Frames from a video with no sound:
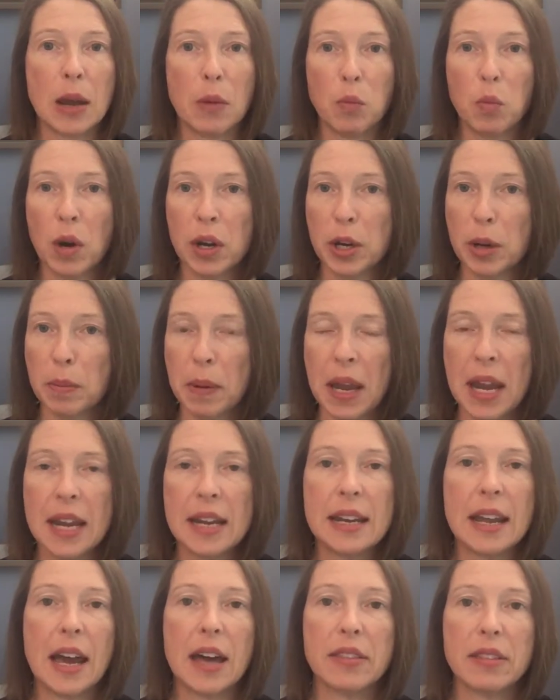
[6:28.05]
what you're
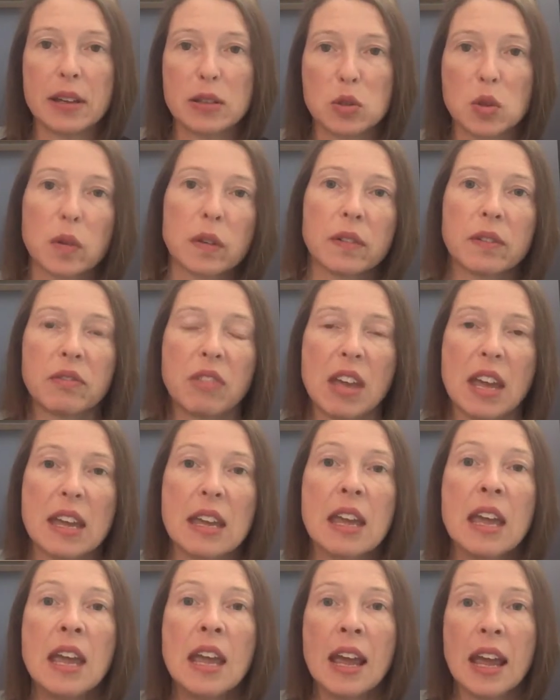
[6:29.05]
paying now, that sort of thing.